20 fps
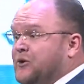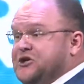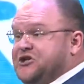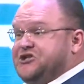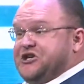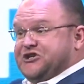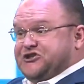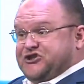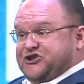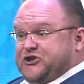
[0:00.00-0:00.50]
to
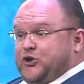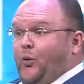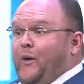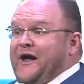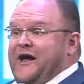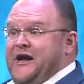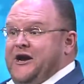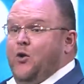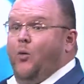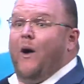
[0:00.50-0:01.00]
just
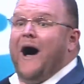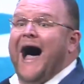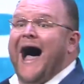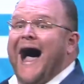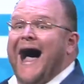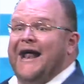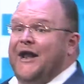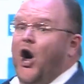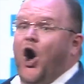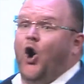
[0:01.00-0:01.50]
swing
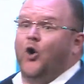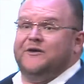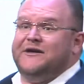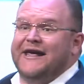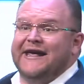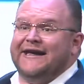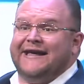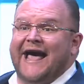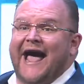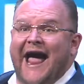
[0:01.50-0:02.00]
wide, O
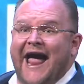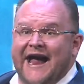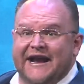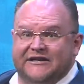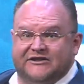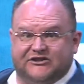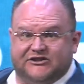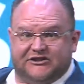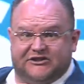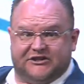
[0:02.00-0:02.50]
ye
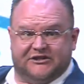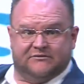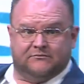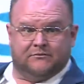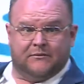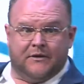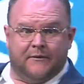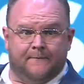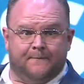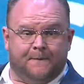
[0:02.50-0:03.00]
gates,
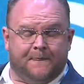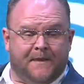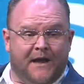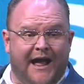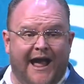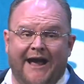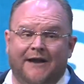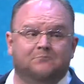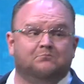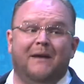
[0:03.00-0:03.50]

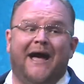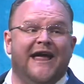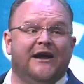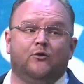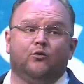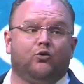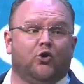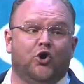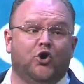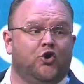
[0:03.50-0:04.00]
and make
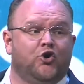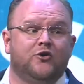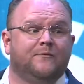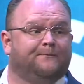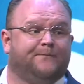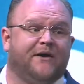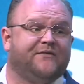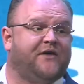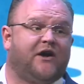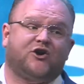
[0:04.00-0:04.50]
room
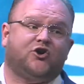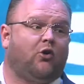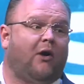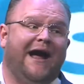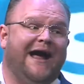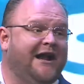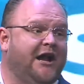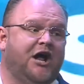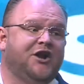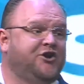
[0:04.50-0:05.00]
for the
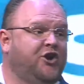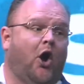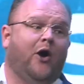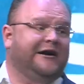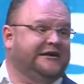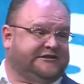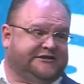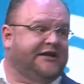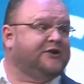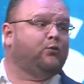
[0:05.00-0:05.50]
great
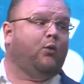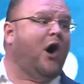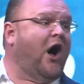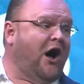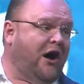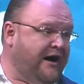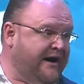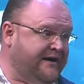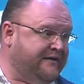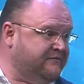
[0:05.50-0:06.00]
anointed
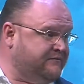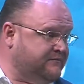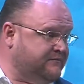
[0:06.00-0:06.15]
one.